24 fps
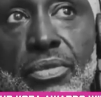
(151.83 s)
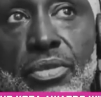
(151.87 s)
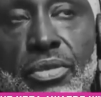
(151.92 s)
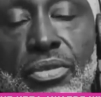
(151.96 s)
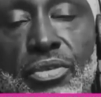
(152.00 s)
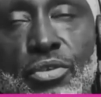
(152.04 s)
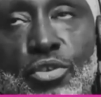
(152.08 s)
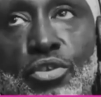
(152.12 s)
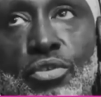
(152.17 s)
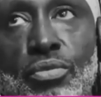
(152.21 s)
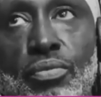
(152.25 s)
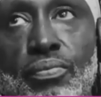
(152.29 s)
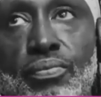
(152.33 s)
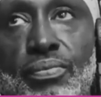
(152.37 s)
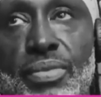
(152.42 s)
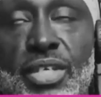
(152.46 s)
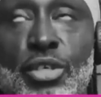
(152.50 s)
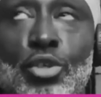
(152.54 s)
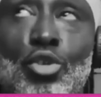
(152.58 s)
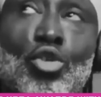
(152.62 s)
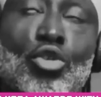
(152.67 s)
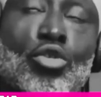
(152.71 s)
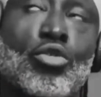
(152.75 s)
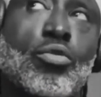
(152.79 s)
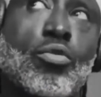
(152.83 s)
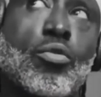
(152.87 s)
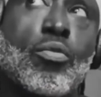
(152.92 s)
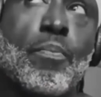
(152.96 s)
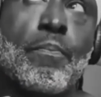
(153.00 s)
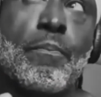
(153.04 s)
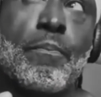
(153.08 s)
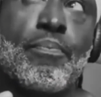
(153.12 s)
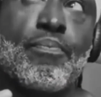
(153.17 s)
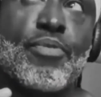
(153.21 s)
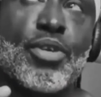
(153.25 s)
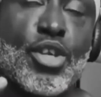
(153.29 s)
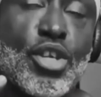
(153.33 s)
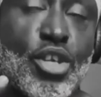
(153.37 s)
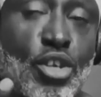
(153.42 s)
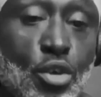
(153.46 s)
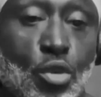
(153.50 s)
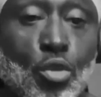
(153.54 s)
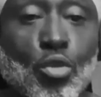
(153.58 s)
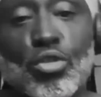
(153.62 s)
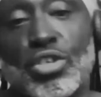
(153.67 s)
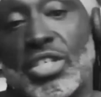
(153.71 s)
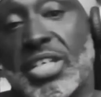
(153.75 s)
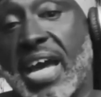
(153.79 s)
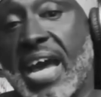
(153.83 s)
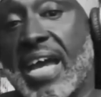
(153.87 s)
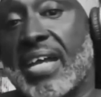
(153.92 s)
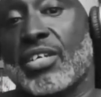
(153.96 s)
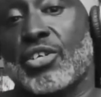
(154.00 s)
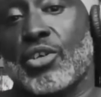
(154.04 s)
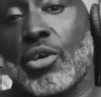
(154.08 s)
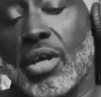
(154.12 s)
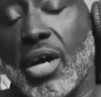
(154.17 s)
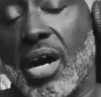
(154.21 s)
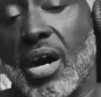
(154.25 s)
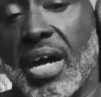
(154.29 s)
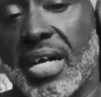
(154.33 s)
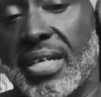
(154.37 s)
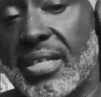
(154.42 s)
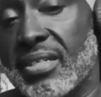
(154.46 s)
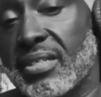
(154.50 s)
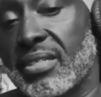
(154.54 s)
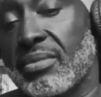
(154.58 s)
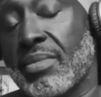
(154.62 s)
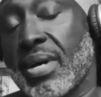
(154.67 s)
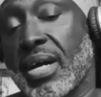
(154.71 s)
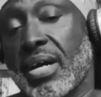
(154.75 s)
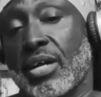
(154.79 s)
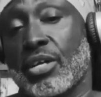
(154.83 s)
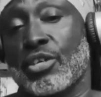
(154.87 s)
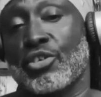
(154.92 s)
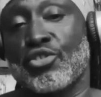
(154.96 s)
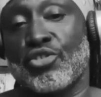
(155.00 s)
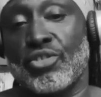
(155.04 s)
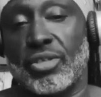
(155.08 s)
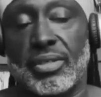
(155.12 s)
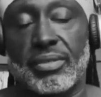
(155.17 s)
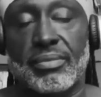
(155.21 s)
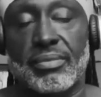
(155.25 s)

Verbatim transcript: there's two huge dancehall artists in my country.